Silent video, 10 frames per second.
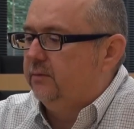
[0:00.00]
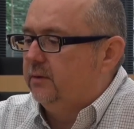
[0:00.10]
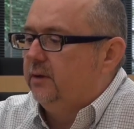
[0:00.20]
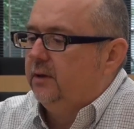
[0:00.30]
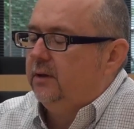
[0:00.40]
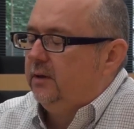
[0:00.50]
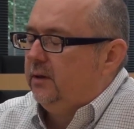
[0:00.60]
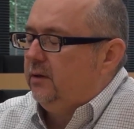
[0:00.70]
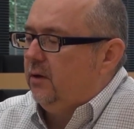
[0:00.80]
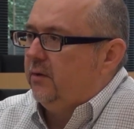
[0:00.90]
for
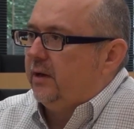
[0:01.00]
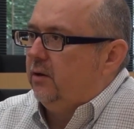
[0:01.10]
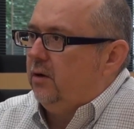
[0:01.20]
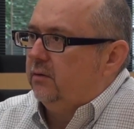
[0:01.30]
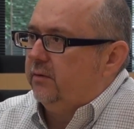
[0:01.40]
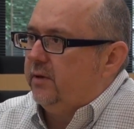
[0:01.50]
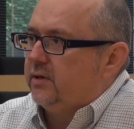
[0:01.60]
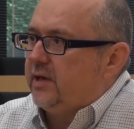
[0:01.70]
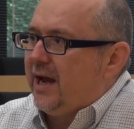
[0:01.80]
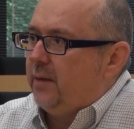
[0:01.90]
all that long for
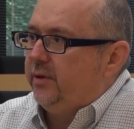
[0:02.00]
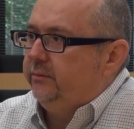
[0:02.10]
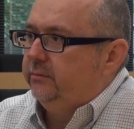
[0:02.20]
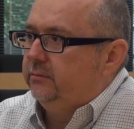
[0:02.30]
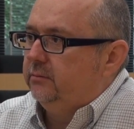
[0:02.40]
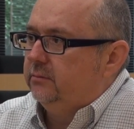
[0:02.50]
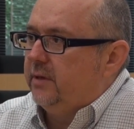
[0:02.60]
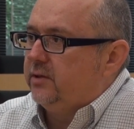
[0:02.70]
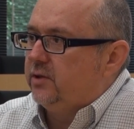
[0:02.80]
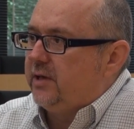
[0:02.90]
things to happen.
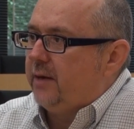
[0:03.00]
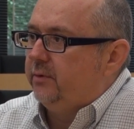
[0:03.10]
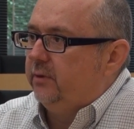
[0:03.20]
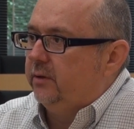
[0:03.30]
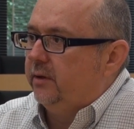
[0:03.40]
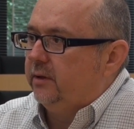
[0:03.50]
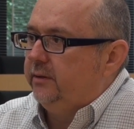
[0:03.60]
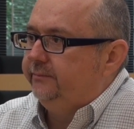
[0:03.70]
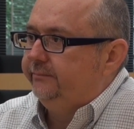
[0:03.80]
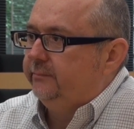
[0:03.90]
Things just happen really
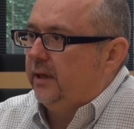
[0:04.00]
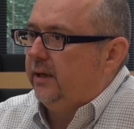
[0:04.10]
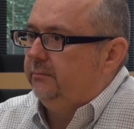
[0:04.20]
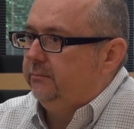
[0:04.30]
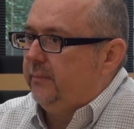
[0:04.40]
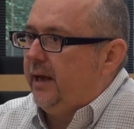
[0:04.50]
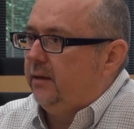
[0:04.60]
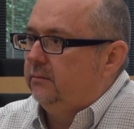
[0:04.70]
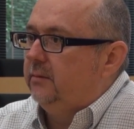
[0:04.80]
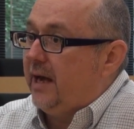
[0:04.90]
quickly,
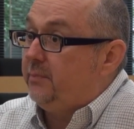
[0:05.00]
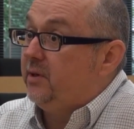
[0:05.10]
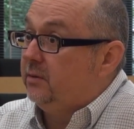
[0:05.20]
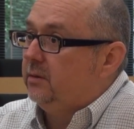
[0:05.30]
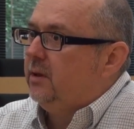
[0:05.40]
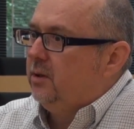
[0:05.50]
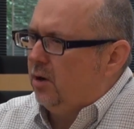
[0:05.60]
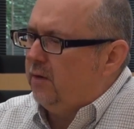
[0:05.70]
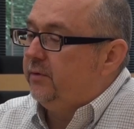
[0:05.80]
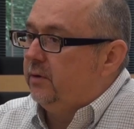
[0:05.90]
and happen
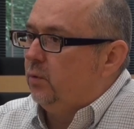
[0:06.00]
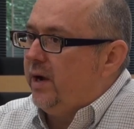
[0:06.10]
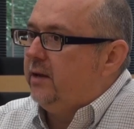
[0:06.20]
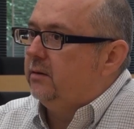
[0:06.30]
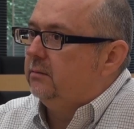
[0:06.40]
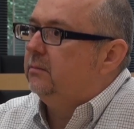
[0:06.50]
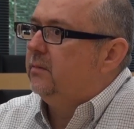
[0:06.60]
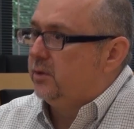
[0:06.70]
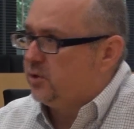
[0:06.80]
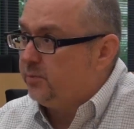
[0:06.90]
often in a way that
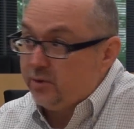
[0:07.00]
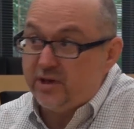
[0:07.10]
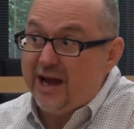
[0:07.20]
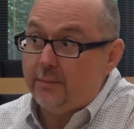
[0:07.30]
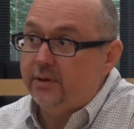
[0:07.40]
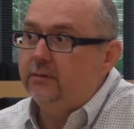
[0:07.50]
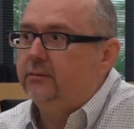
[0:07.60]
they're supposed to happen.